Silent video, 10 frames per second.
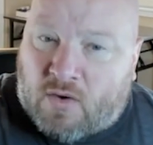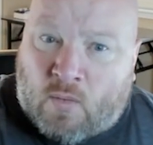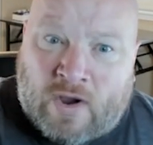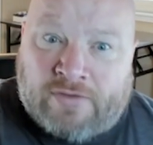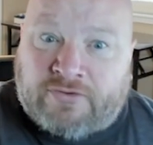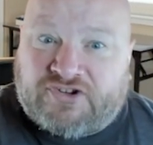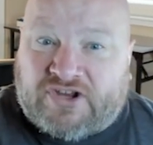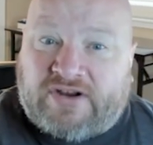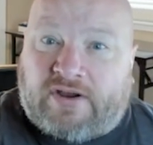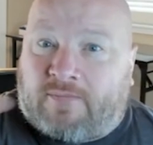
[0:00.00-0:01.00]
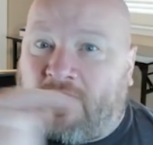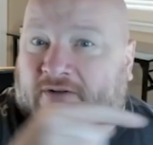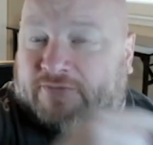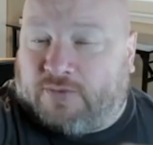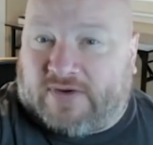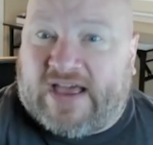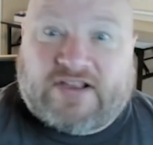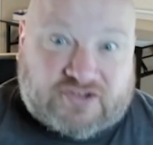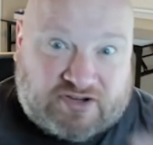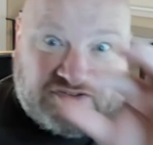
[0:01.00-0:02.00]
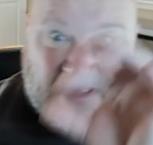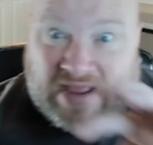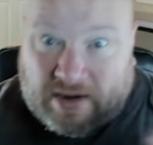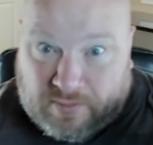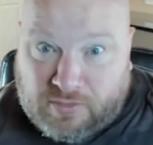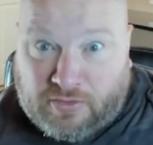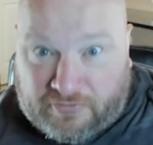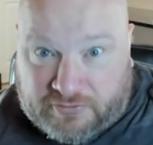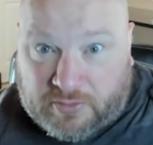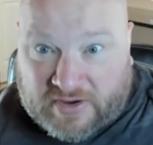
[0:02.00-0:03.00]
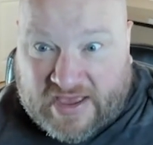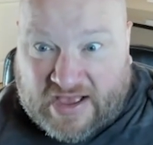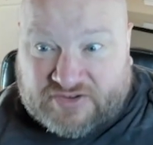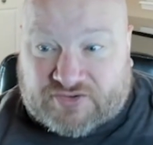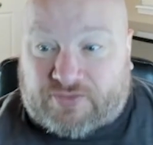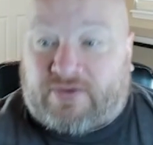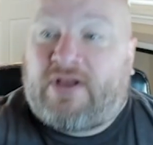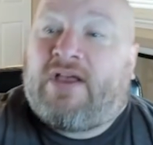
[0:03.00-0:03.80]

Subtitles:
while they're sending them off to a castle, because they got to move to a castle,